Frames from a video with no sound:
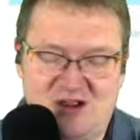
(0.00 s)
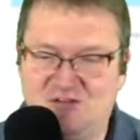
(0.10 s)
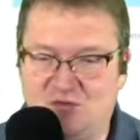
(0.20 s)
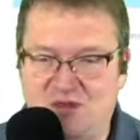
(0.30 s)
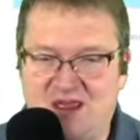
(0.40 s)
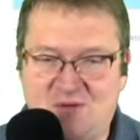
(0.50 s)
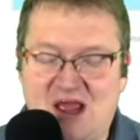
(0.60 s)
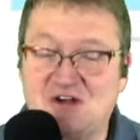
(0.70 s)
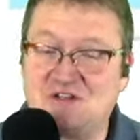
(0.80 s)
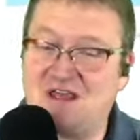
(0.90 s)
so we
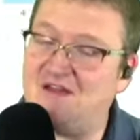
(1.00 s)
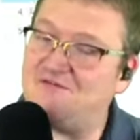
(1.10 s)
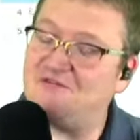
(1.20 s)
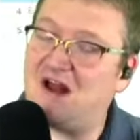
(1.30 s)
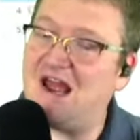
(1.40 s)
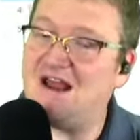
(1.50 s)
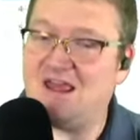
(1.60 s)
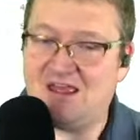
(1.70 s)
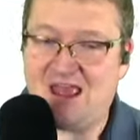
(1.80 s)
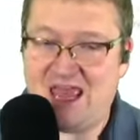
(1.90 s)
actually had
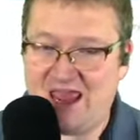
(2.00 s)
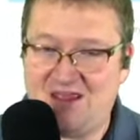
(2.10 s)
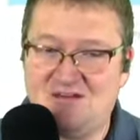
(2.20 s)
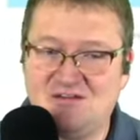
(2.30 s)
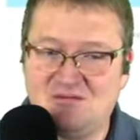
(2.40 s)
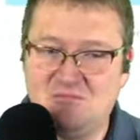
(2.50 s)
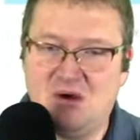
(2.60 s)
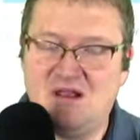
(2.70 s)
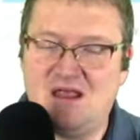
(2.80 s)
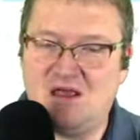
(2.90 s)
Friday and
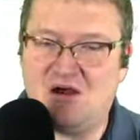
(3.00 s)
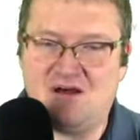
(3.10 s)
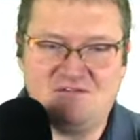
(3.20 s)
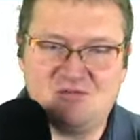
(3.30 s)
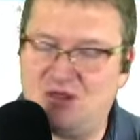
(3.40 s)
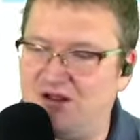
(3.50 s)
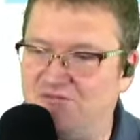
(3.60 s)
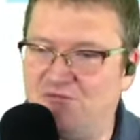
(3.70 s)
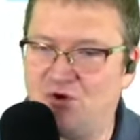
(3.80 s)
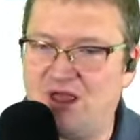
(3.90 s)
Monday off, so we had a
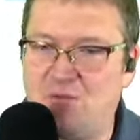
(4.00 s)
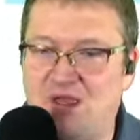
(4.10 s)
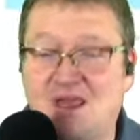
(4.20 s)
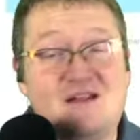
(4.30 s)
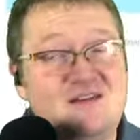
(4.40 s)
4-day weekend.